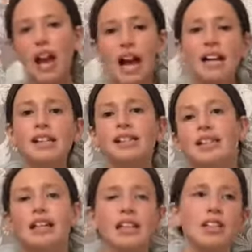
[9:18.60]
And
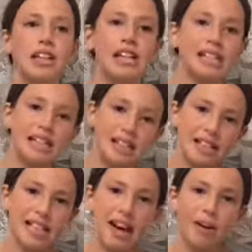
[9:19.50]
it's easy
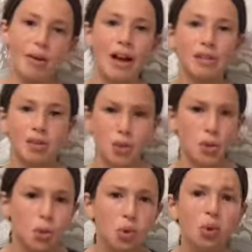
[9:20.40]
to carry around for
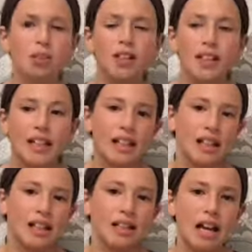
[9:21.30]
school,
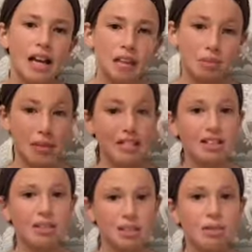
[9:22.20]
and I can
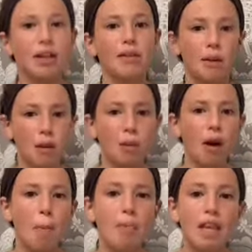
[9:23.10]
basically use it whenever I
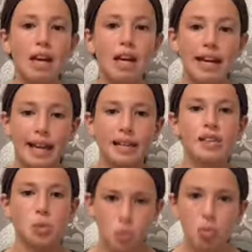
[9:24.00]
want. And
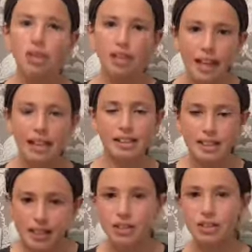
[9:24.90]
it's really
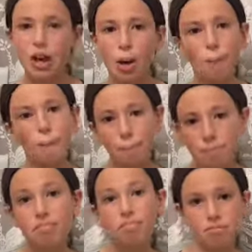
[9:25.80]
nice. So,
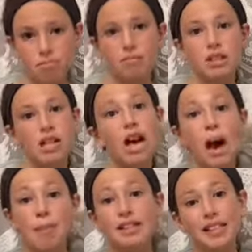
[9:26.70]

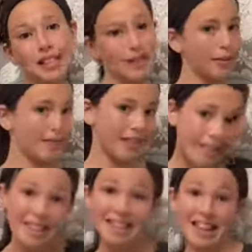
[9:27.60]
I'm not saying that you
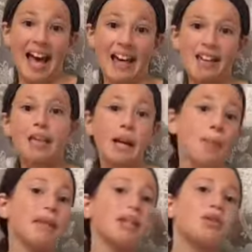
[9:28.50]
need that,
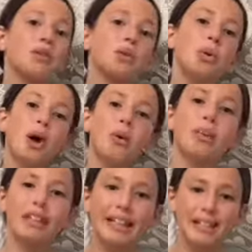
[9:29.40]
but if you are
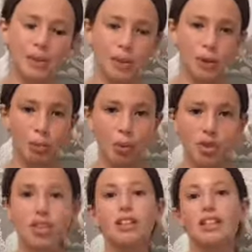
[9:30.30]
really into
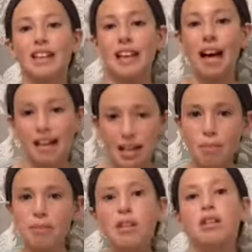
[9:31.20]
bullet journaling like I
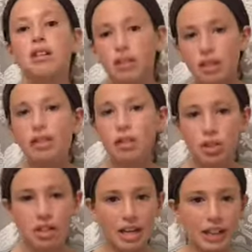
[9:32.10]
am, you
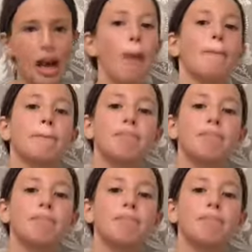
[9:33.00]
should check it out.